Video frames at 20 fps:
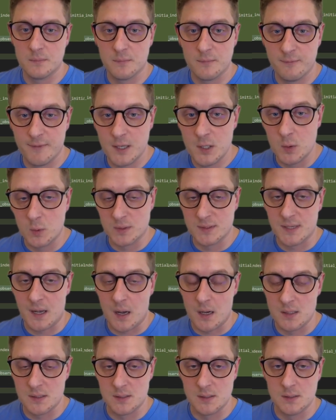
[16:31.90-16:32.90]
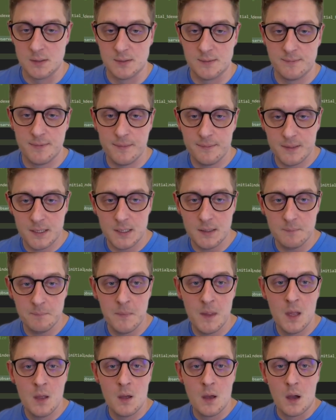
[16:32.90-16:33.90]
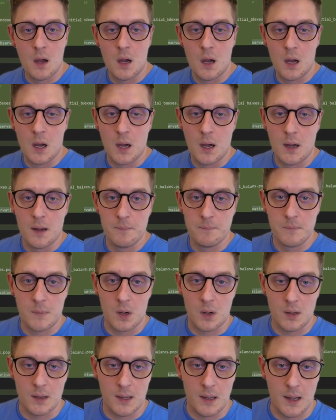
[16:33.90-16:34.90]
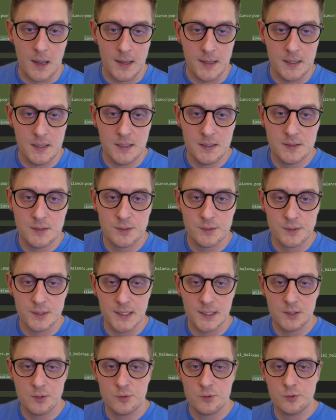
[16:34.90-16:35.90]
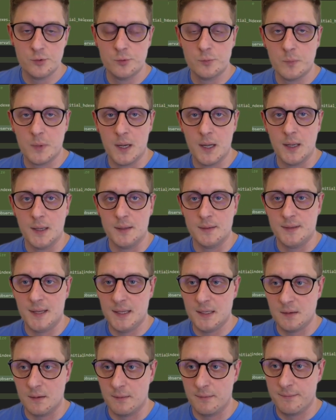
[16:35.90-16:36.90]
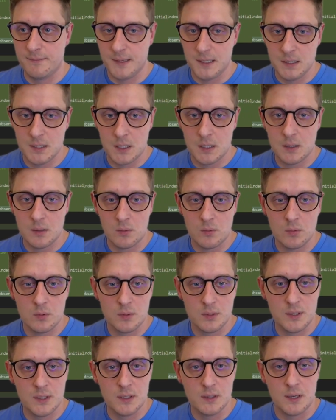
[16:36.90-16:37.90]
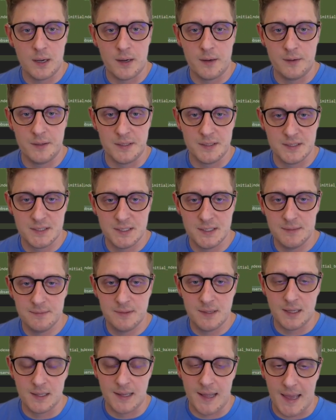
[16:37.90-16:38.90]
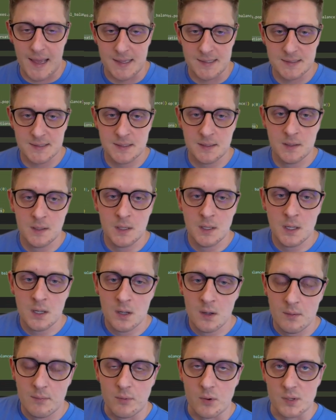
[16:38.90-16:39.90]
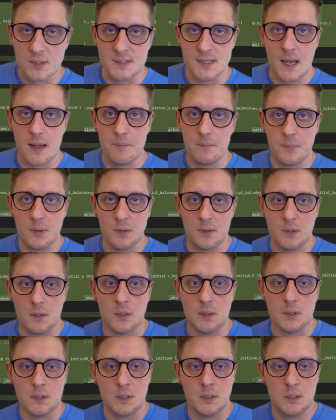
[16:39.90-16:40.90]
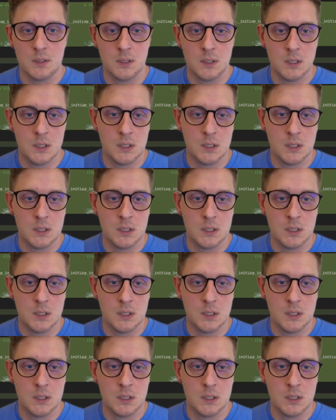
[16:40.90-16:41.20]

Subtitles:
window size is 50, I iterate through my data feeder until I receive the last, for example,